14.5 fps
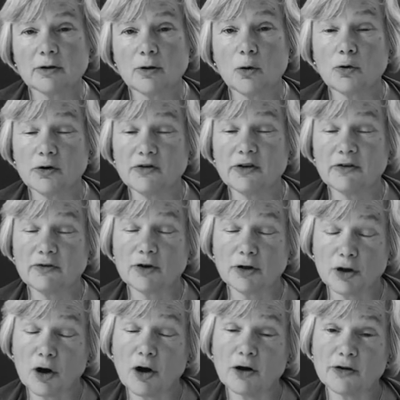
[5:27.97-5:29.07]
or is it
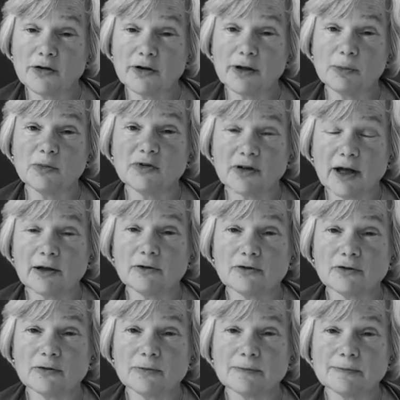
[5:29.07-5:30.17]
God
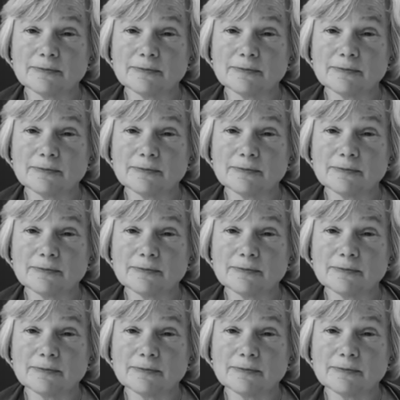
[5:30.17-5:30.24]
himself?